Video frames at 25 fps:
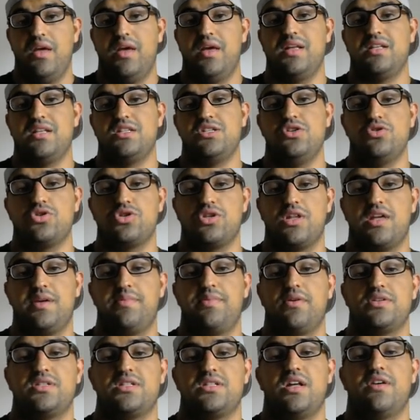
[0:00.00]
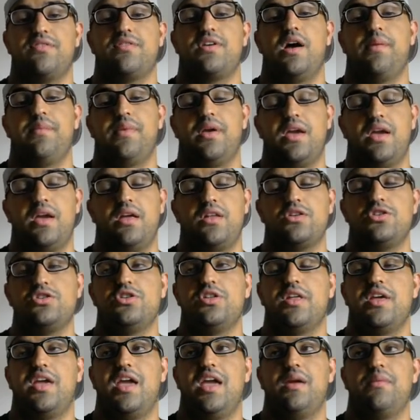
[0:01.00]
It's usually about stuff coming to
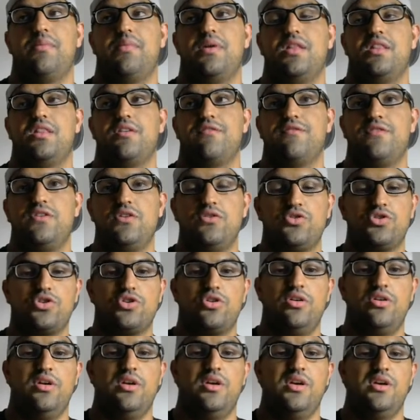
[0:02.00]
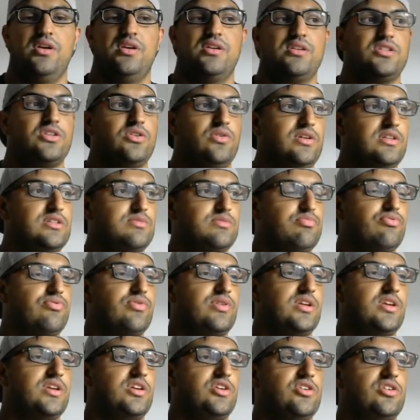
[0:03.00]
the game in the future, so it's
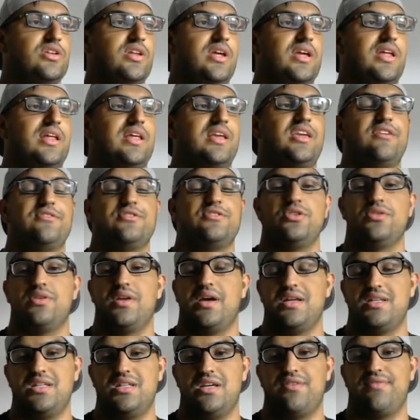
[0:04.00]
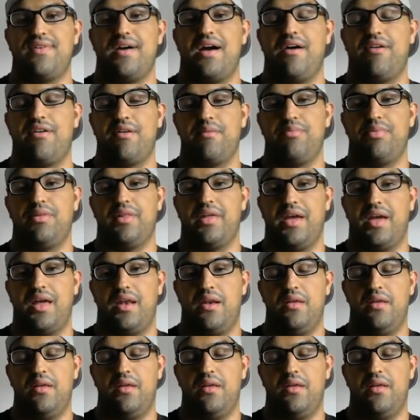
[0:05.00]
pretty good. It gives you an idea of how to plan.